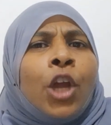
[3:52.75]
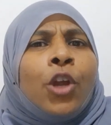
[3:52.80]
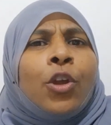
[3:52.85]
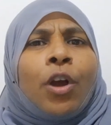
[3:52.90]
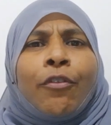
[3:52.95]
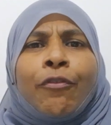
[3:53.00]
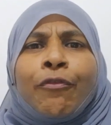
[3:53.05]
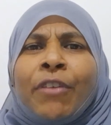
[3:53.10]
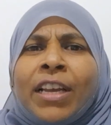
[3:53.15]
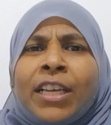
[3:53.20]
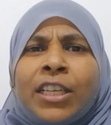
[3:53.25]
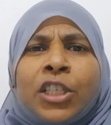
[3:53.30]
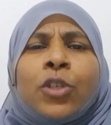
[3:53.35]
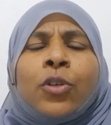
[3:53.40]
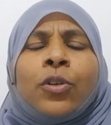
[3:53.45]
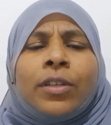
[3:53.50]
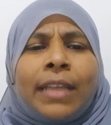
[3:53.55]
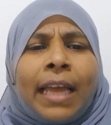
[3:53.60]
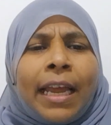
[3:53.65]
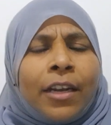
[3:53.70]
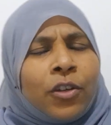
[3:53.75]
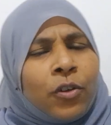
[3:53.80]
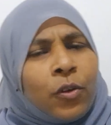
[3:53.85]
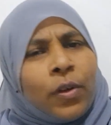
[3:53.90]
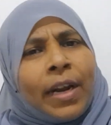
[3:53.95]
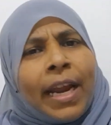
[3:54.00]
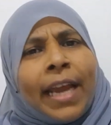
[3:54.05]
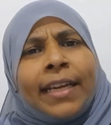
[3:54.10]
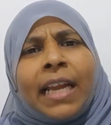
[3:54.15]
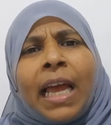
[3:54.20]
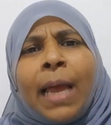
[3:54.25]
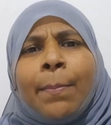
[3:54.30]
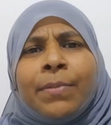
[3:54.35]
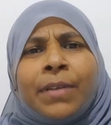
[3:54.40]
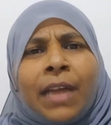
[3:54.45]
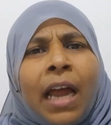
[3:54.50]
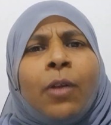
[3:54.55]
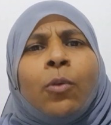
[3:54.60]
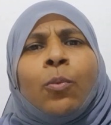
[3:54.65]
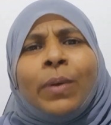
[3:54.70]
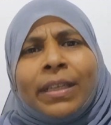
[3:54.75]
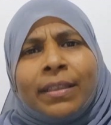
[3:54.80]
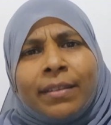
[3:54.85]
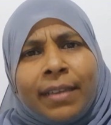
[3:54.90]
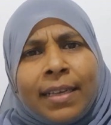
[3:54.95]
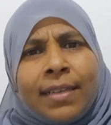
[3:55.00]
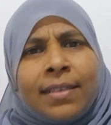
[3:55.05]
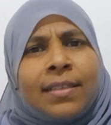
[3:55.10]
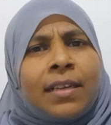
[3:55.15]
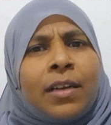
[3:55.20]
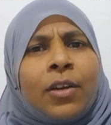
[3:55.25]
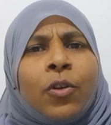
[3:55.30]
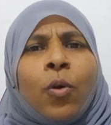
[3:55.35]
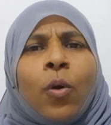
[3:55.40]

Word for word: you're fixed with that no right i'm done with this uh,